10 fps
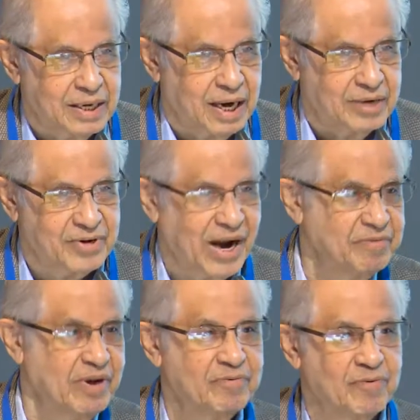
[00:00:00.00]
a
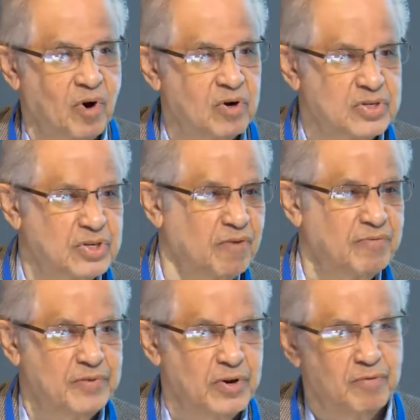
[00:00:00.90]
driving force
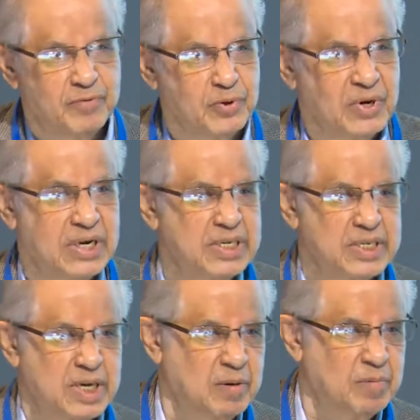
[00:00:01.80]
of you know,
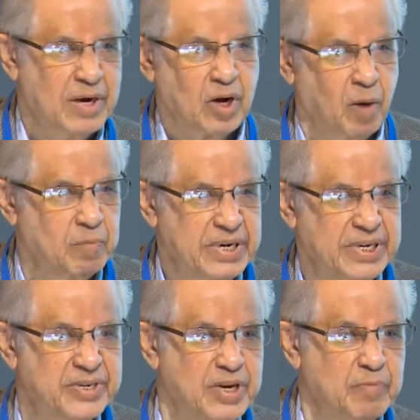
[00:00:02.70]
feudalism and
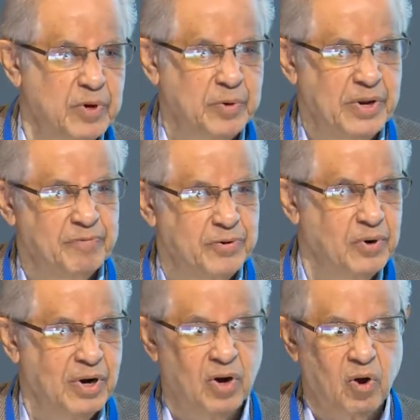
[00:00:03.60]
competition between
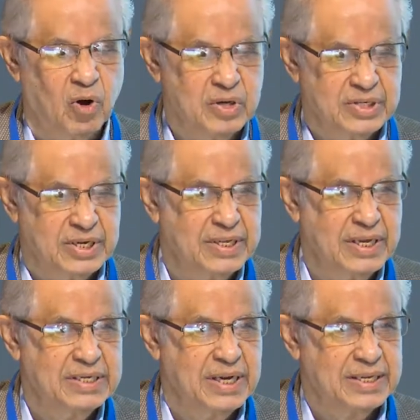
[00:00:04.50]
feudal lords and
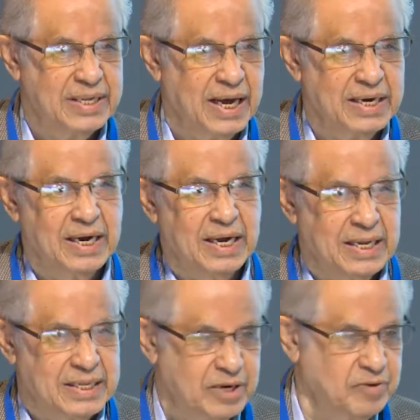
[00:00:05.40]
things like that
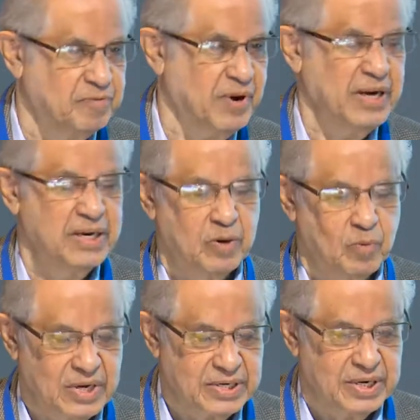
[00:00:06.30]
that you find in
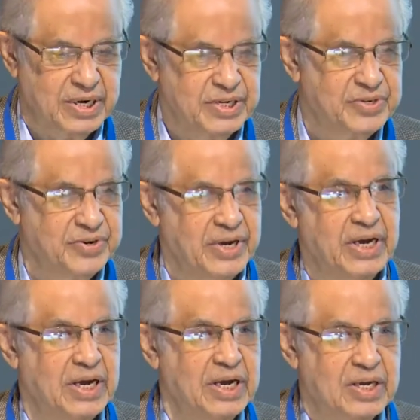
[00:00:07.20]
Western history.